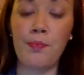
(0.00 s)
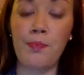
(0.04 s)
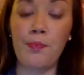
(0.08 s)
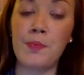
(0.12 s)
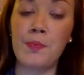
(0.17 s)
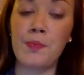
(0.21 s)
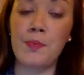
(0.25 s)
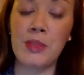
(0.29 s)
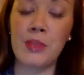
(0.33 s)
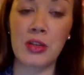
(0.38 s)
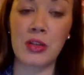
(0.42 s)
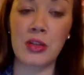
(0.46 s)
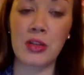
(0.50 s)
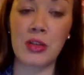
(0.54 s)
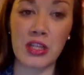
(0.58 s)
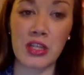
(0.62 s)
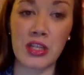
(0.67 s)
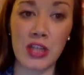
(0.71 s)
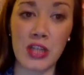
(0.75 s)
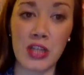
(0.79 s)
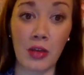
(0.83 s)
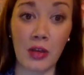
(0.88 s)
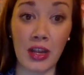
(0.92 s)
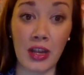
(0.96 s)
so just
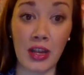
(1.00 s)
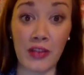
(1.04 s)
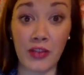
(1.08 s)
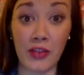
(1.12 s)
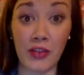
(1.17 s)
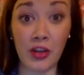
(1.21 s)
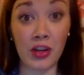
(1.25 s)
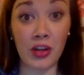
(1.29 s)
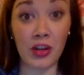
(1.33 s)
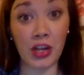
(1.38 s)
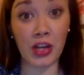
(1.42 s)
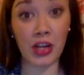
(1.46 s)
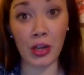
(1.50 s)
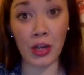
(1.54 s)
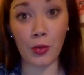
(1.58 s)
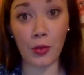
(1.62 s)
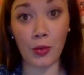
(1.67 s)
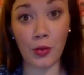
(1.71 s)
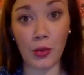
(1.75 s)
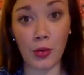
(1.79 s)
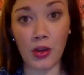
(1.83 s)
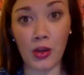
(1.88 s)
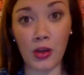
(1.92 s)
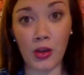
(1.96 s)
know, like, if you're
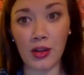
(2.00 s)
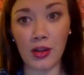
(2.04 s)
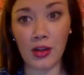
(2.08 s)
new,